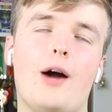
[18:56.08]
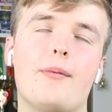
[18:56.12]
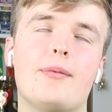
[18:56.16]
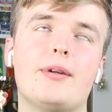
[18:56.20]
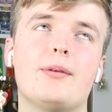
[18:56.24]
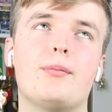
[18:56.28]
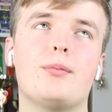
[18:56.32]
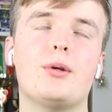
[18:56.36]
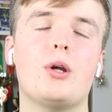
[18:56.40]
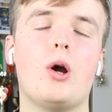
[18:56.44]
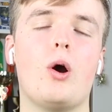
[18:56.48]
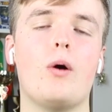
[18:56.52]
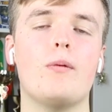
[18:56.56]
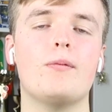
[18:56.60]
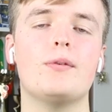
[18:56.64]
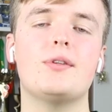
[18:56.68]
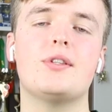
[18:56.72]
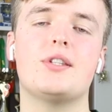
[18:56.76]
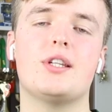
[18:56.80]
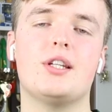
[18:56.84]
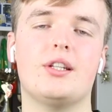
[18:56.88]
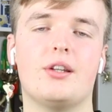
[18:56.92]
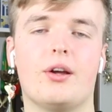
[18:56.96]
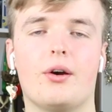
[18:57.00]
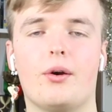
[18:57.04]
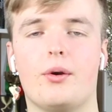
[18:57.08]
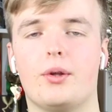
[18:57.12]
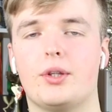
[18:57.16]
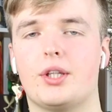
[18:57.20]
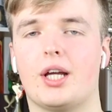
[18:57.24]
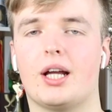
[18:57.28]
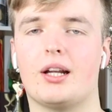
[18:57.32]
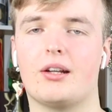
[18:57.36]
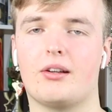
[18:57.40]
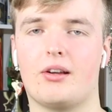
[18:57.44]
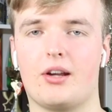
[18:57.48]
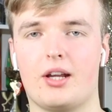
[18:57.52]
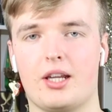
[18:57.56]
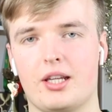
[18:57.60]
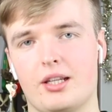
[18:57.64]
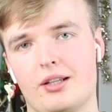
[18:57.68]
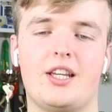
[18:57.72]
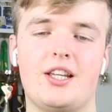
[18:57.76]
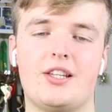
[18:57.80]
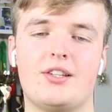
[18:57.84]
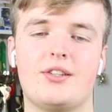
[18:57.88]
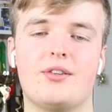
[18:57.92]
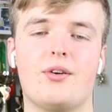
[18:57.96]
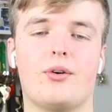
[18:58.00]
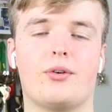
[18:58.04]
I mean, we obviously know that, like,
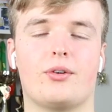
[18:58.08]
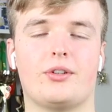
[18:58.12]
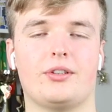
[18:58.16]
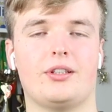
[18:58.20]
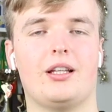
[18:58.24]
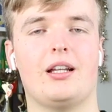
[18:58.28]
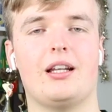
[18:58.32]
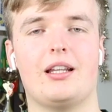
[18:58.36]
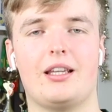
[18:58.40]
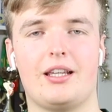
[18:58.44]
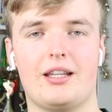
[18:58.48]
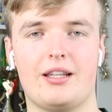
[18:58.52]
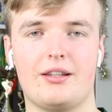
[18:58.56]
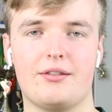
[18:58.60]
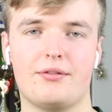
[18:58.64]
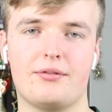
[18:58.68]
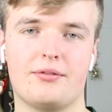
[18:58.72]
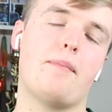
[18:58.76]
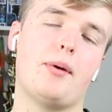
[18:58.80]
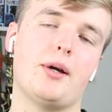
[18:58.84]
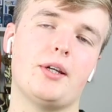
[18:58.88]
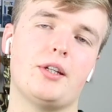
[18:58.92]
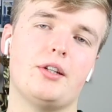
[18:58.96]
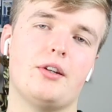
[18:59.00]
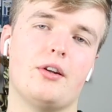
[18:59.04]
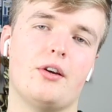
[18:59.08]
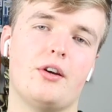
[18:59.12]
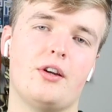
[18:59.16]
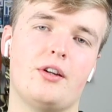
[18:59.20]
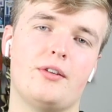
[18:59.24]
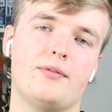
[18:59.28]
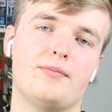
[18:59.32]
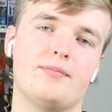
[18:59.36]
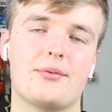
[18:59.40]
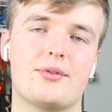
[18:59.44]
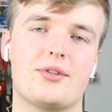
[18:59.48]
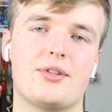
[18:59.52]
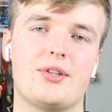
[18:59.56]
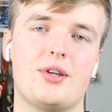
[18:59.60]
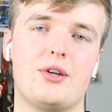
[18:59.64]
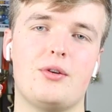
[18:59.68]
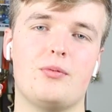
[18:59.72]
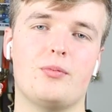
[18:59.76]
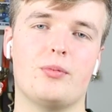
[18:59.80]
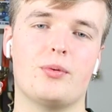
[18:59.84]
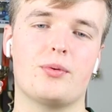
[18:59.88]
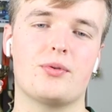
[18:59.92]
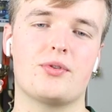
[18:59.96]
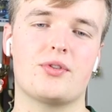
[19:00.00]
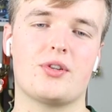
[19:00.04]
he's not gonna leave. But, you know, how
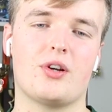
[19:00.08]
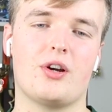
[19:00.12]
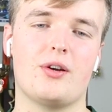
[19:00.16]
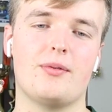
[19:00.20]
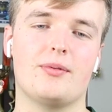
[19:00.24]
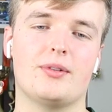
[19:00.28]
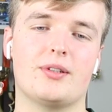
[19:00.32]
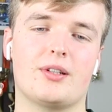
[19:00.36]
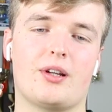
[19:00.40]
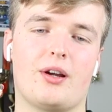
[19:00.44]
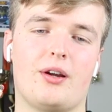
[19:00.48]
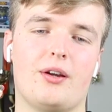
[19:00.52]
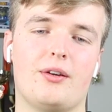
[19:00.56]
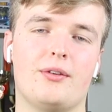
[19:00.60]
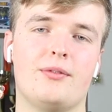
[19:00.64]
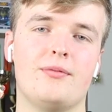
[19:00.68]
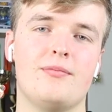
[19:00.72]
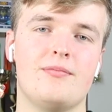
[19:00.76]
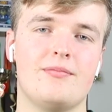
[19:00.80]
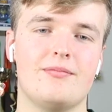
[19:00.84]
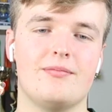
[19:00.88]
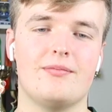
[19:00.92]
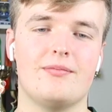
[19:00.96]
soon will Simon go,